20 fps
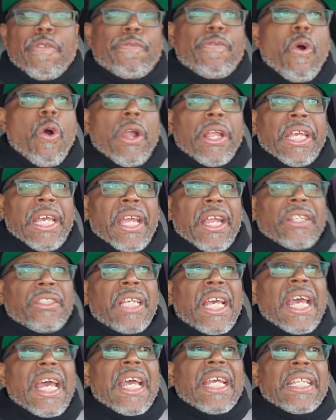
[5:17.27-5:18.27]
4 years,
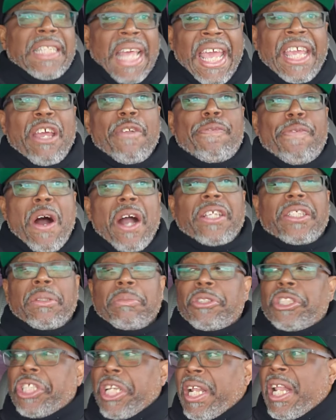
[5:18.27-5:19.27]
they can fuck some
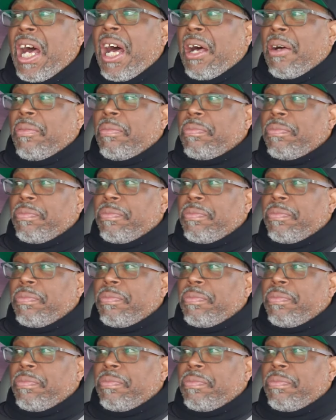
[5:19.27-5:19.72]
shit up.